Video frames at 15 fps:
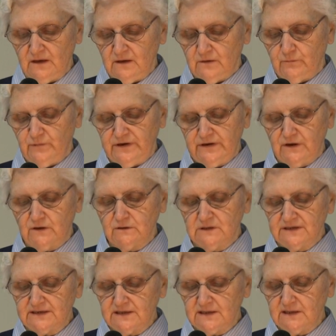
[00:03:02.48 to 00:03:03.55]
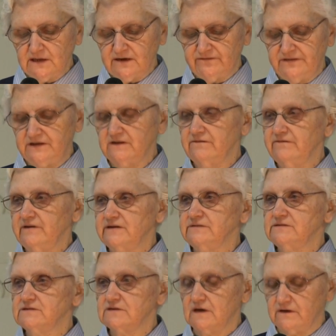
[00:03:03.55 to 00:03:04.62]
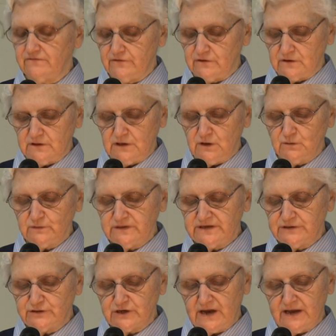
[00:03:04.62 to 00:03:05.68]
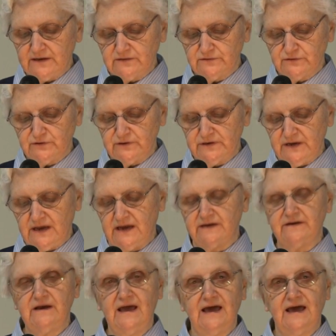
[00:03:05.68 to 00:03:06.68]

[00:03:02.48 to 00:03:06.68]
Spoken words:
We know little of the events of her lonely childhood and